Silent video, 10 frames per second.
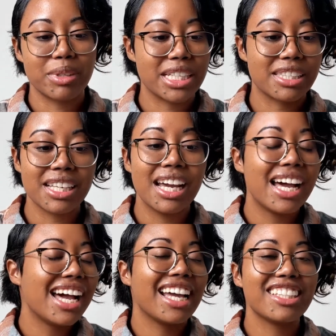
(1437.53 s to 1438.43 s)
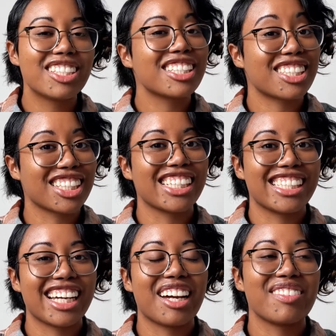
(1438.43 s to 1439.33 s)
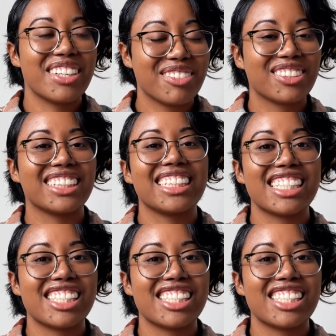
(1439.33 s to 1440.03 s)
It's just a good time. It really